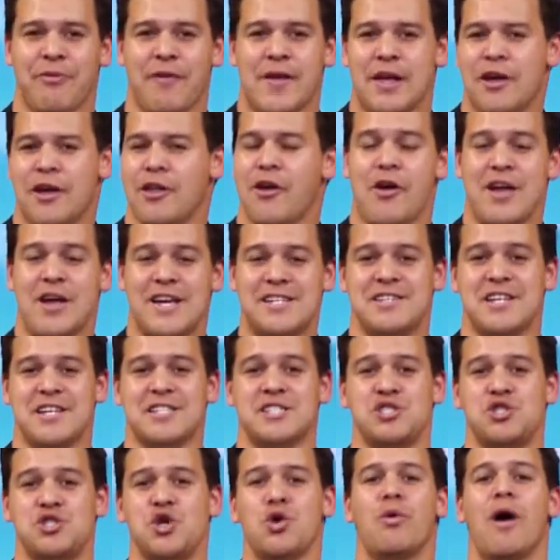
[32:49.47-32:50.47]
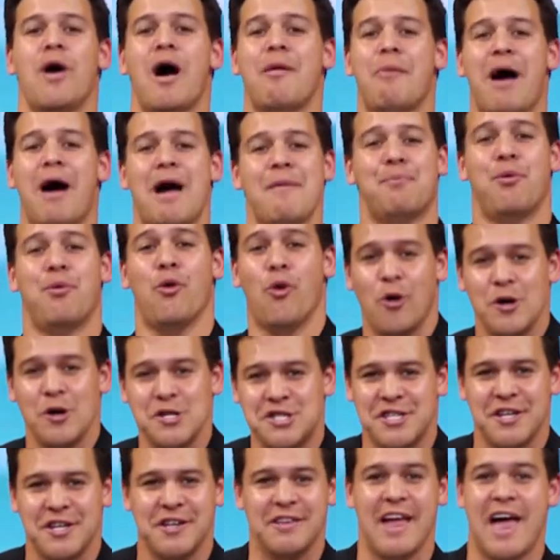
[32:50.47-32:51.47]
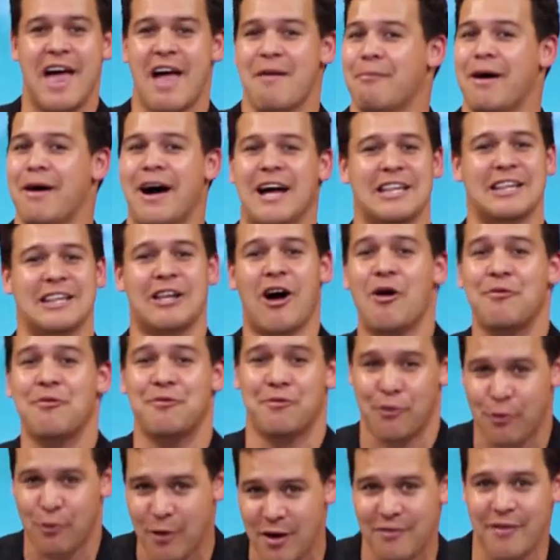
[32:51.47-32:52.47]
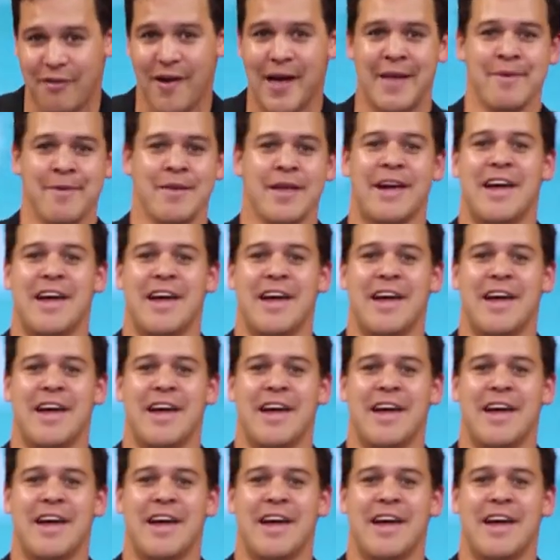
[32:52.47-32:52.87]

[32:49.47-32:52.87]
you are my portion and my lot forever.